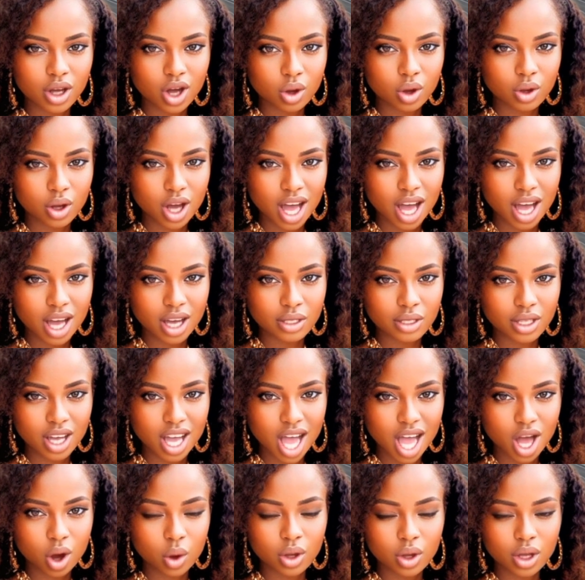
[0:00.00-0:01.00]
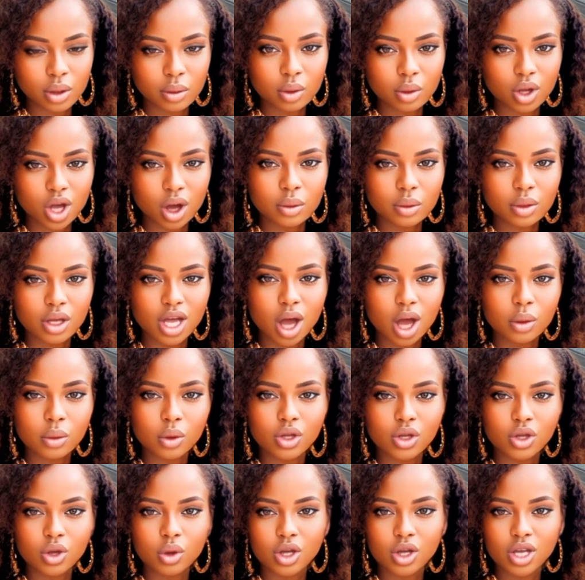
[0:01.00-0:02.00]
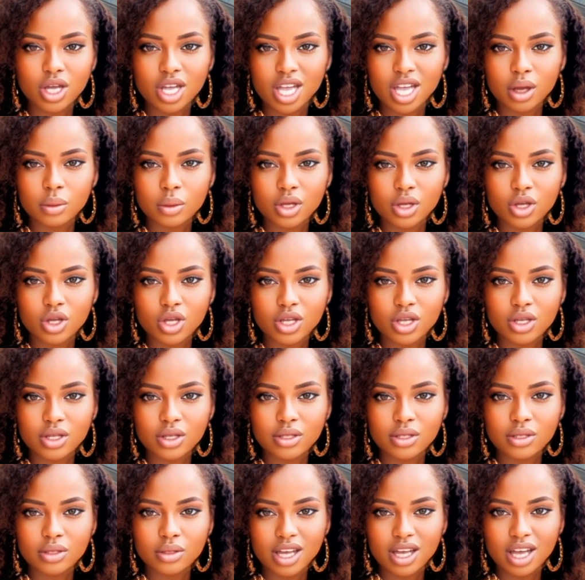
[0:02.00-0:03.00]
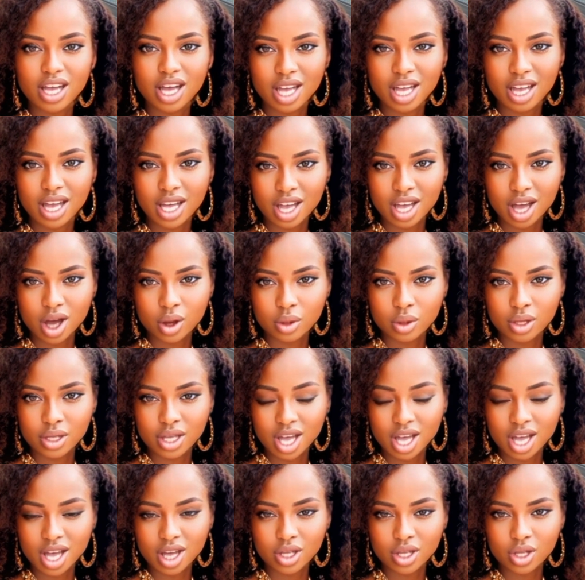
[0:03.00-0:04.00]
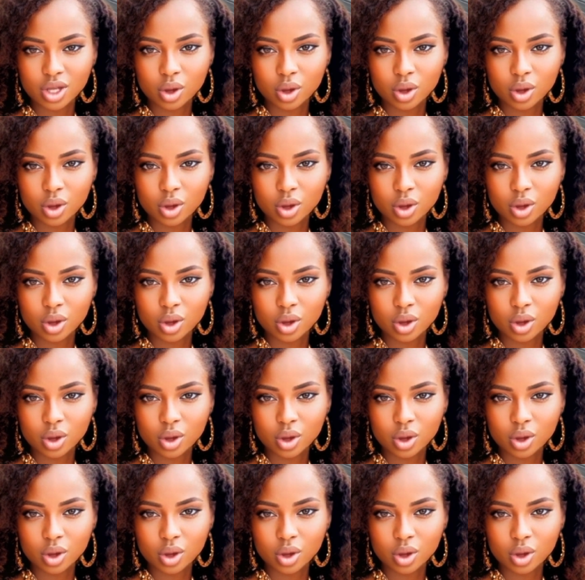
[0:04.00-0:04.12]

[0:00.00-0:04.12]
creating the Equal Employment Opportunity Commission, EEOC,